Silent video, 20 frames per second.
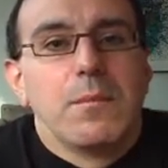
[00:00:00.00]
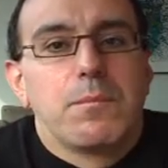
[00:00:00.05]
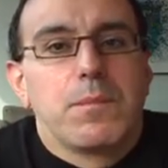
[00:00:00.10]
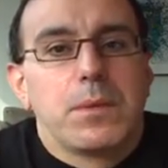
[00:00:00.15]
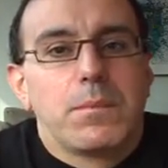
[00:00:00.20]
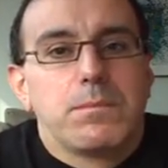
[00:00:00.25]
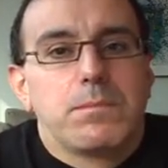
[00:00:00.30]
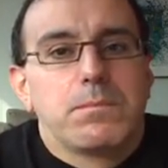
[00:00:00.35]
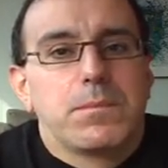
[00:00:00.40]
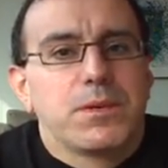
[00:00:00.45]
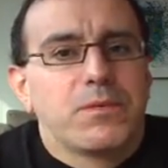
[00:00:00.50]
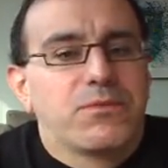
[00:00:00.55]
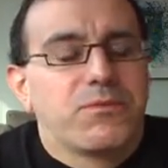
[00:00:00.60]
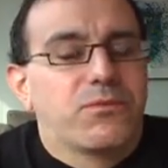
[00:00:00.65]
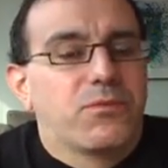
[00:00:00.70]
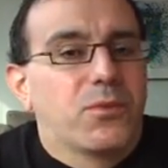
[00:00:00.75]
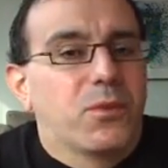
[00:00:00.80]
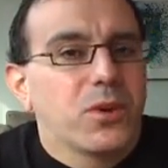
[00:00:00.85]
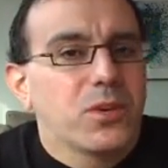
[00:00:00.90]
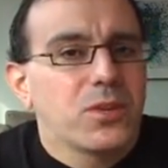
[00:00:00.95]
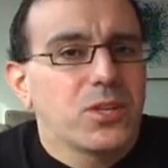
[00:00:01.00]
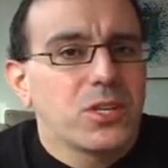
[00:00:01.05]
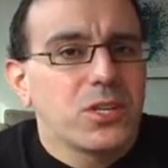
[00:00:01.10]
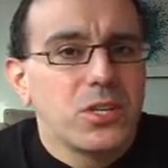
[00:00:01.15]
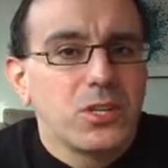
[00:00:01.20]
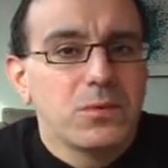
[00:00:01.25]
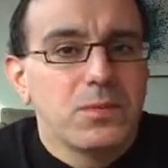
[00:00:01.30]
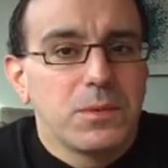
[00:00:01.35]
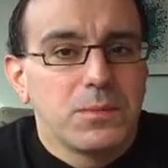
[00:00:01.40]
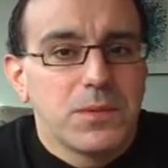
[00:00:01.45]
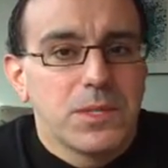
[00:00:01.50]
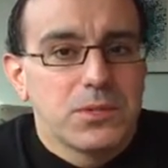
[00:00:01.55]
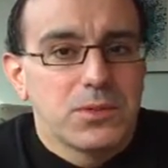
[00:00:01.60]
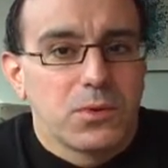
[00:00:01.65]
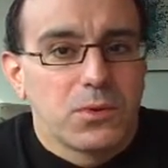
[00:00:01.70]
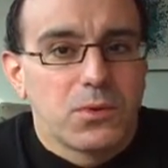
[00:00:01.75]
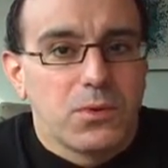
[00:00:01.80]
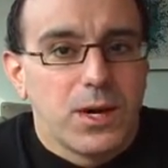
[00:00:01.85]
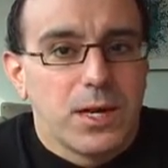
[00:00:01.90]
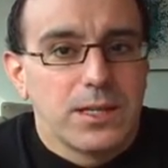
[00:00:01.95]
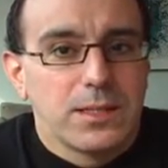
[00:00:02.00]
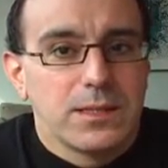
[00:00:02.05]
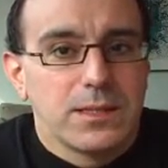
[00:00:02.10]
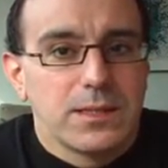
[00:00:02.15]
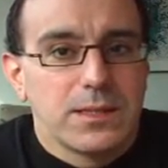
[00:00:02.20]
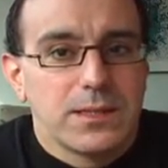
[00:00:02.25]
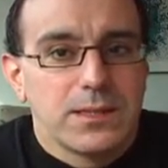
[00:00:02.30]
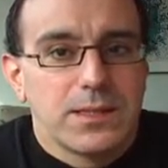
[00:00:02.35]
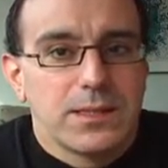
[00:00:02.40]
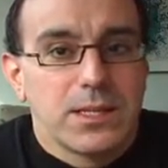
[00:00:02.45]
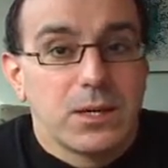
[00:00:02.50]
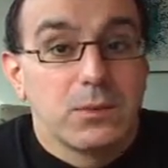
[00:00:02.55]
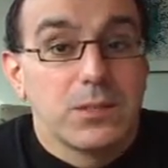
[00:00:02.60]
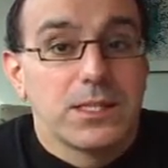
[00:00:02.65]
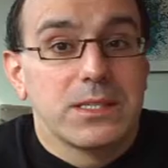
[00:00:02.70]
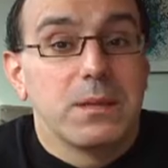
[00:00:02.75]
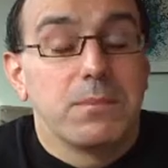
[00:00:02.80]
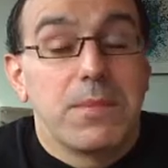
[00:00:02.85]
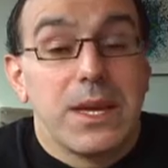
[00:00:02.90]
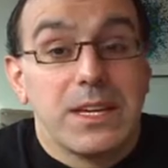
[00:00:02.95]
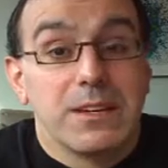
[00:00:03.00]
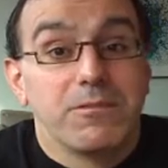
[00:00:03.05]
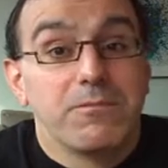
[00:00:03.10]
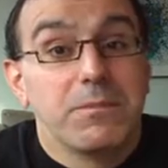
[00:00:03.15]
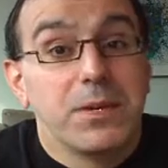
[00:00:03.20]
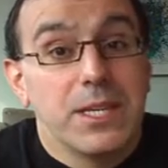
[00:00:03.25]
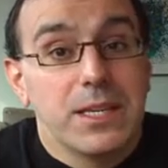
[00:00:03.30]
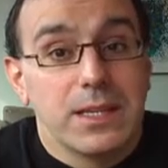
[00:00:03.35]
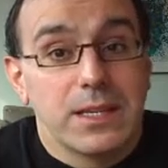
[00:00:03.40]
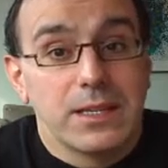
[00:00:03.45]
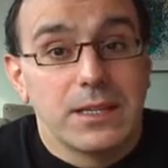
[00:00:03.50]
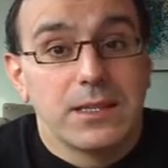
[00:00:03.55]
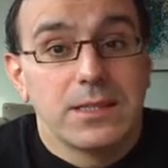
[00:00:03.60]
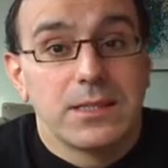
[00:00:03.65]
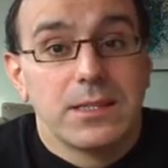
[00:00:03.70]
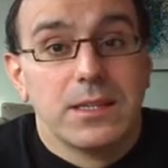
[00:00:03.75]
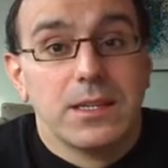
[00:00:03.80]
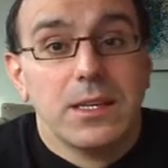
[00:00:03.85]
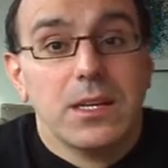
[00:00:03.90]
But before the Cuban Missile Crisis, there was the Bay of Pigs,